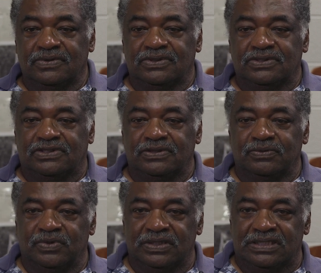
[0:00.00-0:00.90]
suit
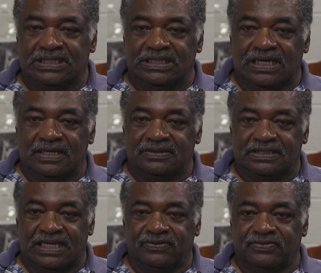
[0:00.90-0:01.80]
with the
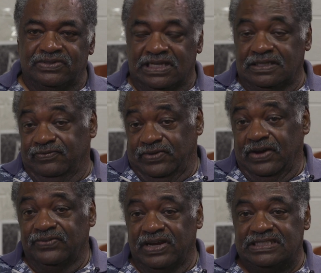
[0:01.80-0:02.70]
state of Virginia,
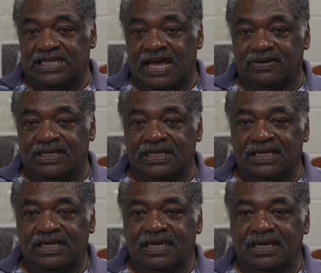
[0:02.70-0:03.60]
Fairfax County,
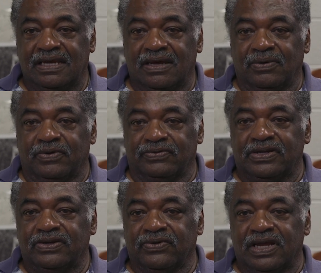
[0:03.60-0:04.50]
with
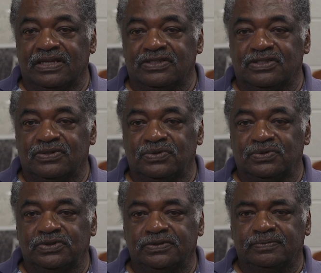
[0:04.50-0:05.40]
integrating the
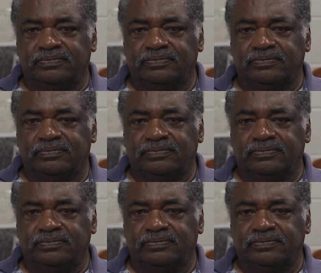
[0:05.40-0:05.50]
schools.